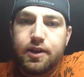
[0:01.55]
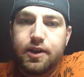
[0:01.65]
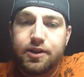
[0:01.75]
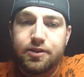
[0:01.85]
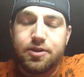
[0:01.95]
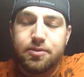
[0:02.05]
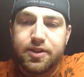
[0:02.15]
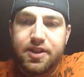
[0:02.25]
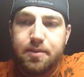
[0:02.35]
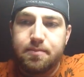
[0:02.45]
Hey YouTube,
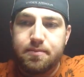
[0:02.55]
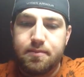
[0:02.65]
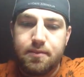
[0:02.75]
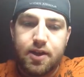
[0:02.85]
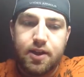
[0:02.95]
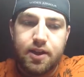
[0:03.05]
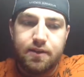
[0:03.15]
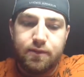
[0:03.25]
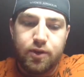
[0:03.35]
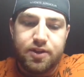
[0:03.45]
what's up?
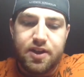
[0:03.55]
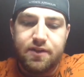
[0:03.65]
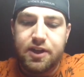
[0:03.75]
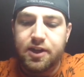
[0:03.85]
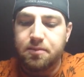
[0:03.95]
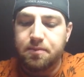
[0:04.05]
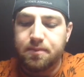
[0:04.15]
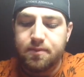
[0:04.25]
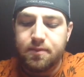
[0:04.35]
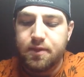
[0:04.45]
MK177 here,
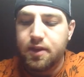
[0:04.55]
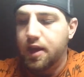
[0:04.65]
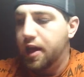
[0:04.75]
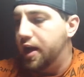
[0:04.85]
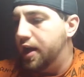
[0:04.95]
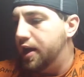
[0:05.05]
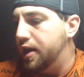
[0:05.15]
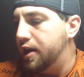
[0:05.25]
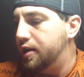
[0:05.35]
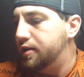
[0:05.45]

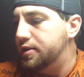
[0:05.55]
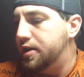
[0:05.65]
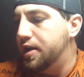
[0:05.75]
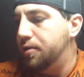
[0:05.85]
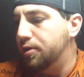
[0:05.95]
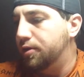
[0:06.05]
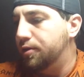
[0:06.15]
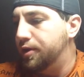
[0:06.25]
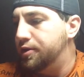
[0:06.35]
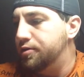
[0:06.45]
and today we're
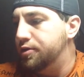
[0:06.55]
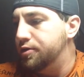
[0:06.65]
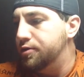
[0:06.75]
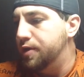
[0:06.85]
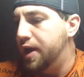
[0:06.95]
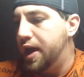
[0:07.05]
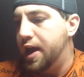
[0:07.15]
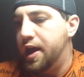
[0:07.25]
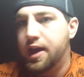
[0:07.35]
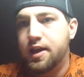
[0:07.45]
going to do
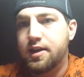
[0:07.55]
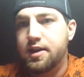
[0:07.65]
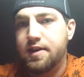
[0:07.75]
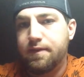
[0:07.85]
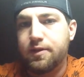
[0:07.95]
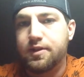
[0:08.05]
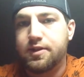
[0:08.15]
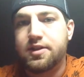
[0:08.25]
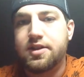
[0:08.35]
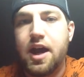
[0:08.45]
a different
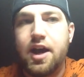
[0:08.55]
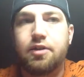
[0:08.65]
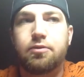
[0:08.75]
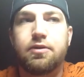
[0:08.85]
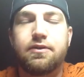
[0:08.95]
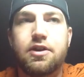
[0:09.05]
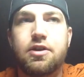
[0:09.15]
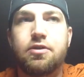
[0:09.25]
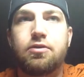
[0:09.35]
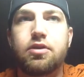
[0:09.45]
style
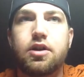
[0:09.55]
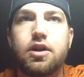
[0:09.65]
review.